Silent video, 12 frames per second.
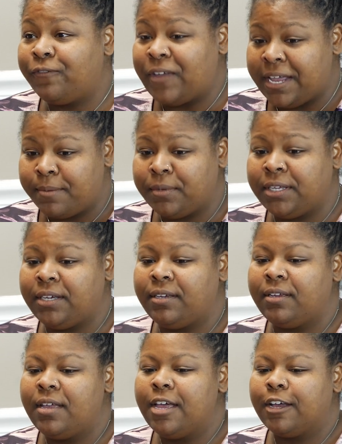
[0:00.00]

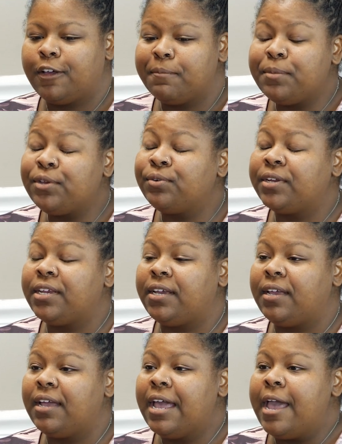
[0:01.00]
family,
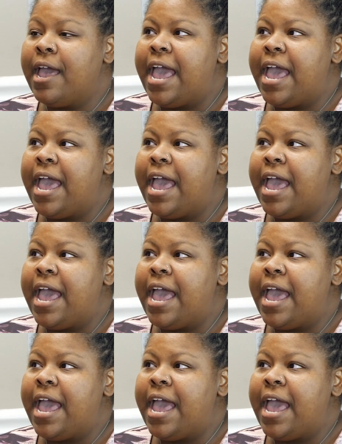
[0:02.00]
community,